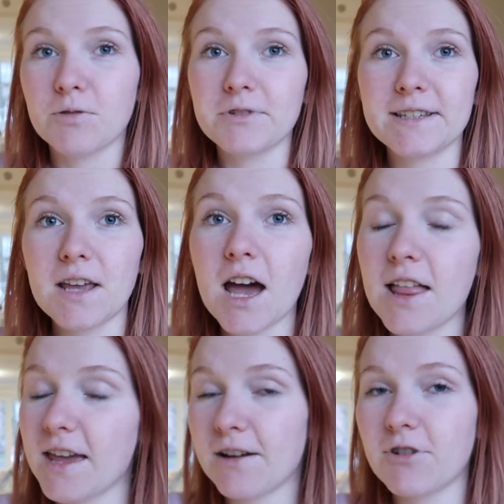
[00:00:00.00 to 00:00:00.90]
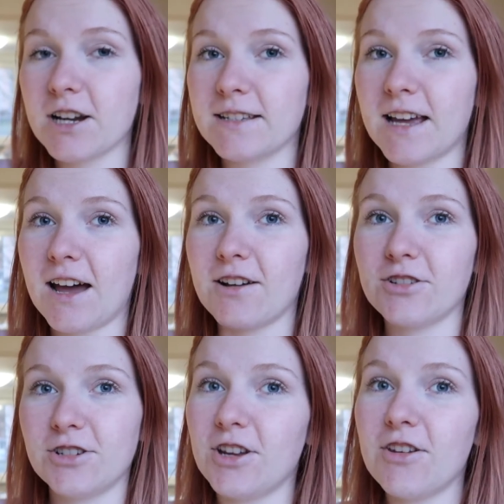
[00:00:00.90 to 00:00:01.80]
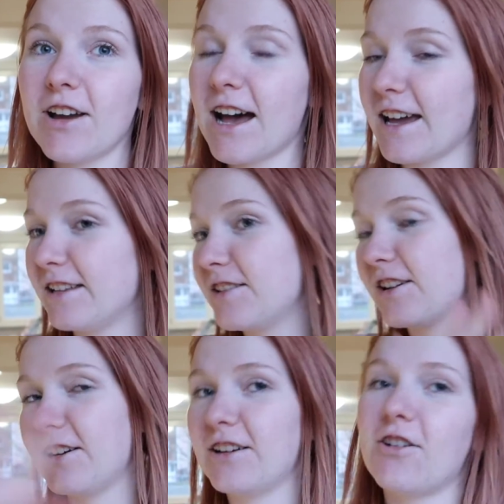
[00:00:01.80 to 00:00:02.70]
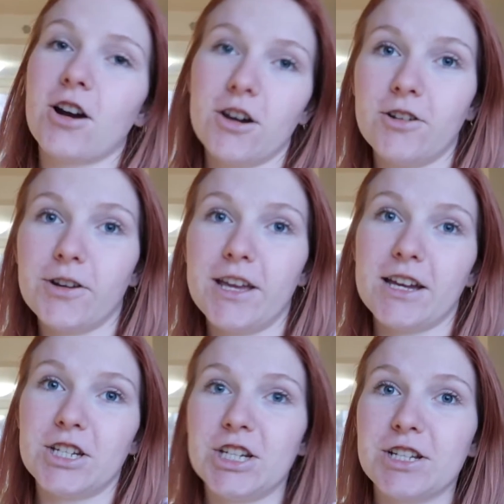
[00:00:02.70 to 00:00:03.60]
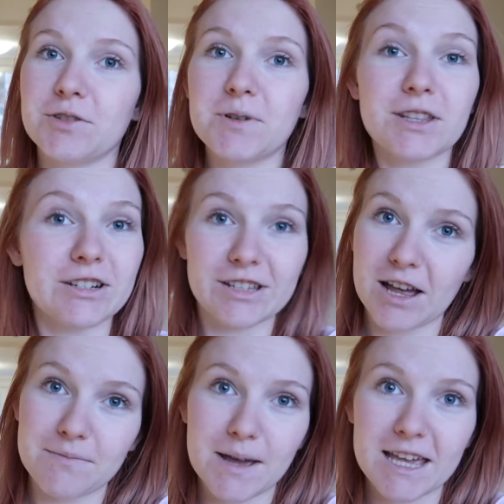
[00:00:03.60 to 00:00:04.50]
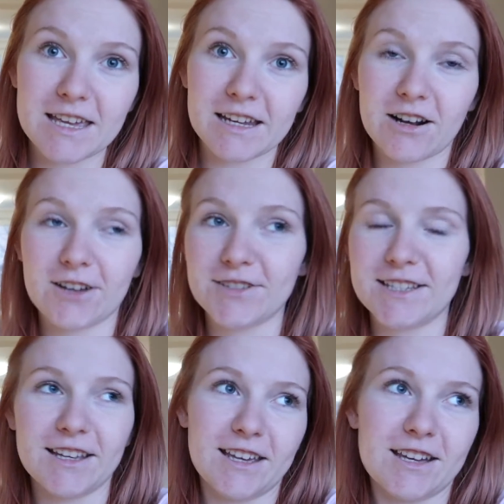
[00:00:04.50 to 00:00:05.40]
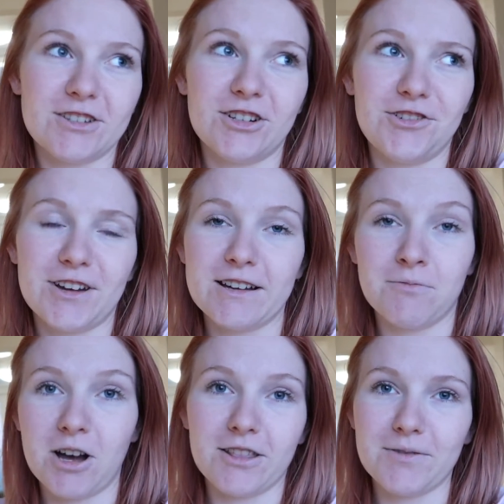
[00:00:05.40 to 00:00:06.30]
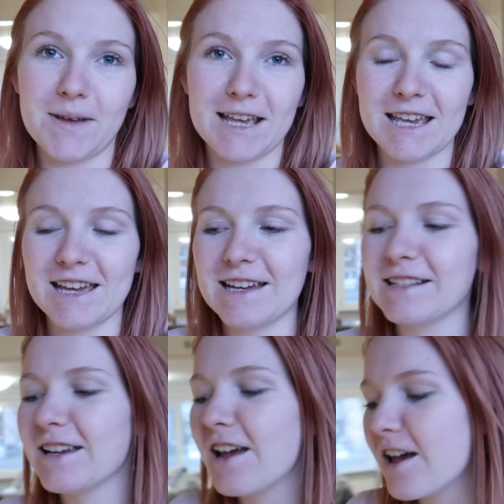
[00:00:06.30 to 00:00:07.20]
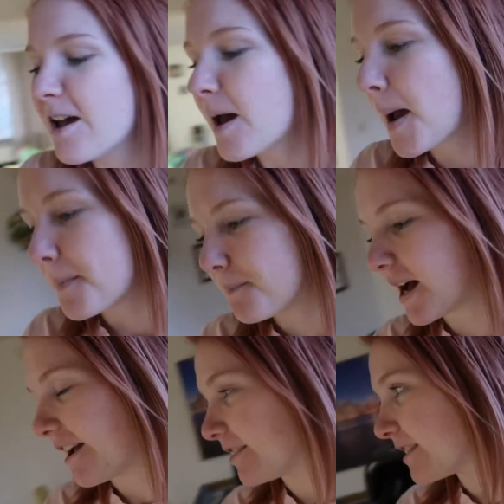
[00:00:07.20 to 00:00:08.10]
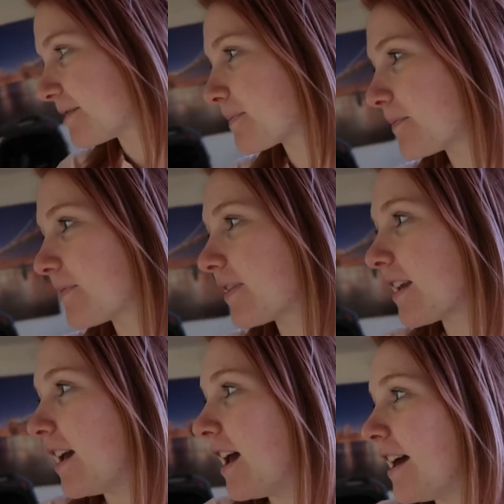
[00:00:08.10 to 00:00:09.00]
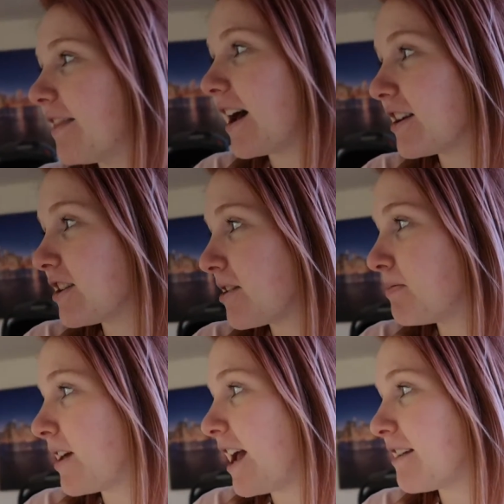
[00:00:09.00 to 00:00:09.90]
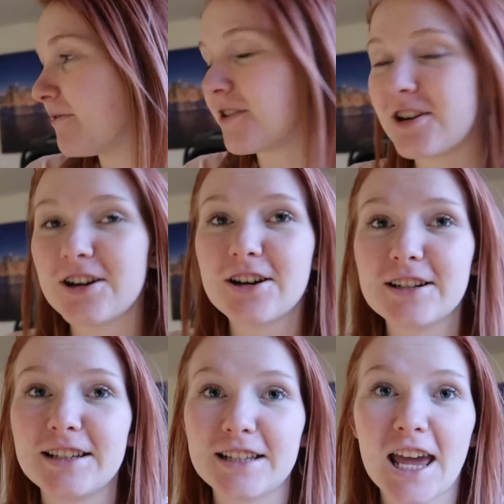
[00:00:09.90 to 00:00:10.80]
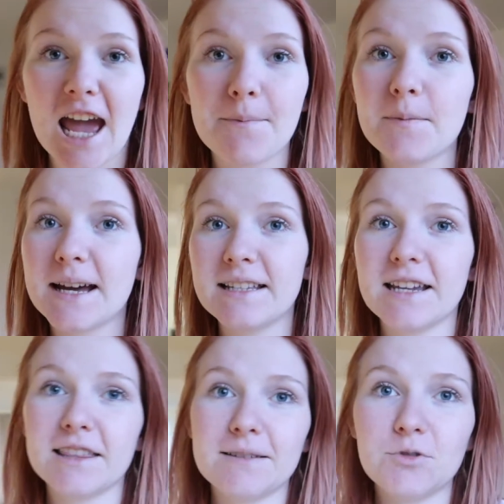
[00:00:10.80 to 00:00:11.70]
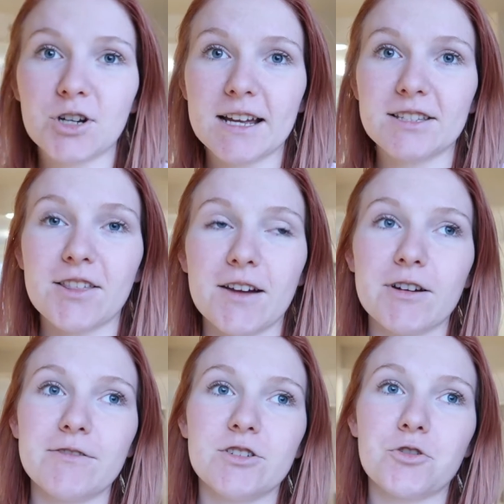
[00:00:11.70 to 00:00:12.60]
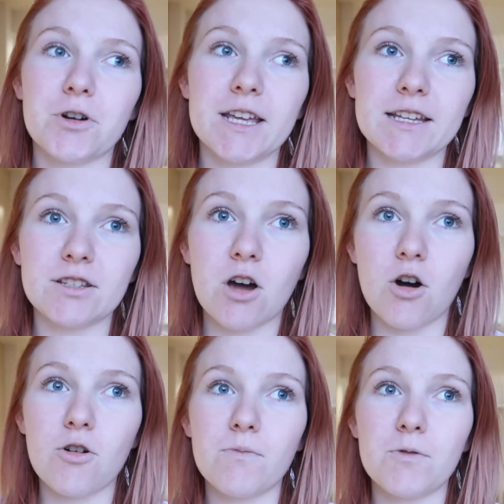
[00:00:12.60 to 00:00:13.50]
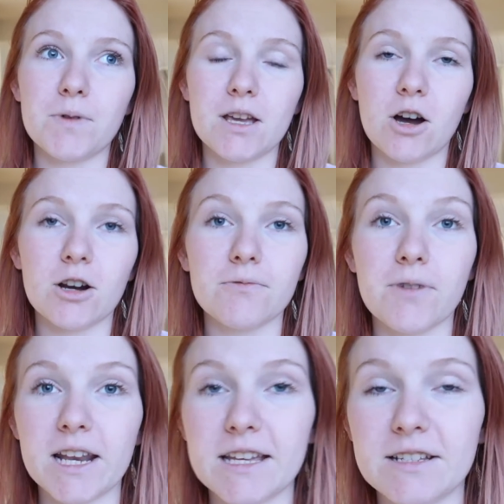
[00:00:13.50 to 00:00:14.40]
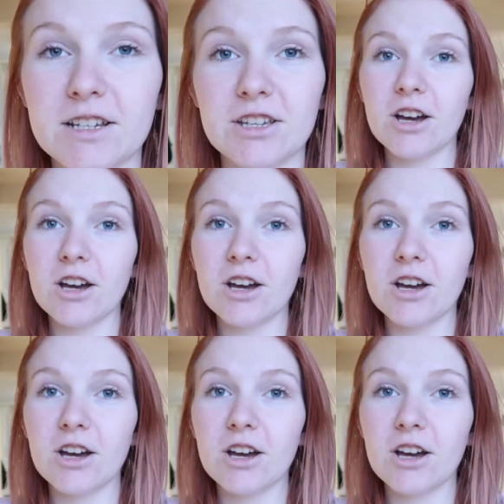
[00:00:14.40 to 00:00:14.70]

we'll see how that works out. I'll show you guys their art creations when they're done making it. Obviously I can't show you guys while they're making it, but that is our plan for today. I'm about to get them dressed so that way when Jory gets home we are ready to